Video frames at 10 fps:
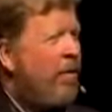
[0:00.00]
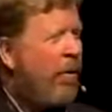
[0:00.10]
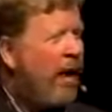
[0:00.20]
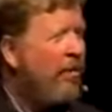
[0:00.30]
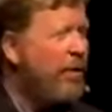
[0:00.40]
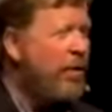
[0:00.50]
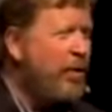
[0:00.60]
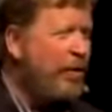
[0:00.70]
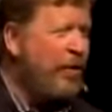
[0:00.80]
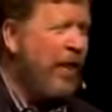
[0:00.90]
Why would
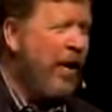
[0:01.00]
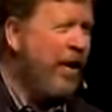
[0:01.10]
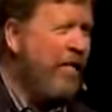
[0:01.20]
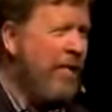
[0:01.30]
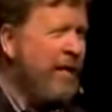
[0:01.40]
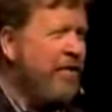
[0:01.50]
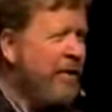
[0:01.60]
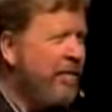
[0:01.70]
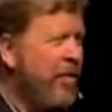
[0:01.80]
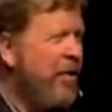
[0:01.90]
you talk about
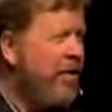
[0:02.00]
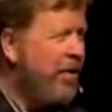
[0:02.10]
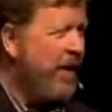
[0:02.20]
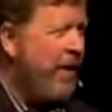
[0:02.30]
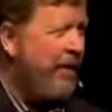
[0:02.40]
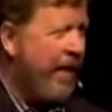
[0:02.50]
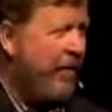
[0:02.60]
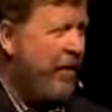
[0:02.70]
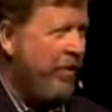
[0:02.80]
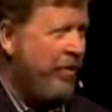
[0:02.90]
something you don't have
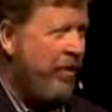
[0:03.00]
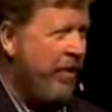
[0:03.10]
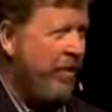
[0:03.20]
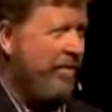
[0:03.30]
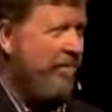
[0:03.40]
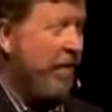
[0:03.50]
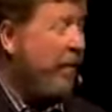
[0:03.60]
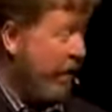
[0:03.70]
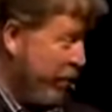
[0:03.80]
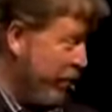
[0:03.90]
evidence for?
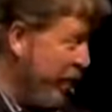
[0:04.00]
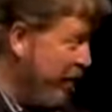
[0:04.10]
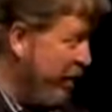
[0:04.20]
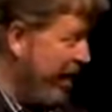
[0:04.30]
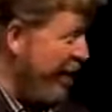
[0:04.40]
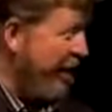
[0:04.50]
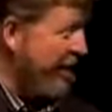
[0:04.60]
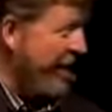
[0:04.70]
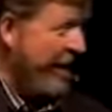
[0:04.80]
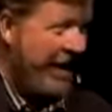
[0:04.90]
Of course, we do that all the
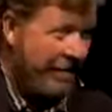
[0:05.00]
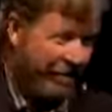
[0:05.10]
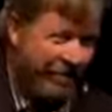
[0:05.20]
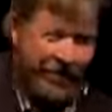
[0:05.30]
time.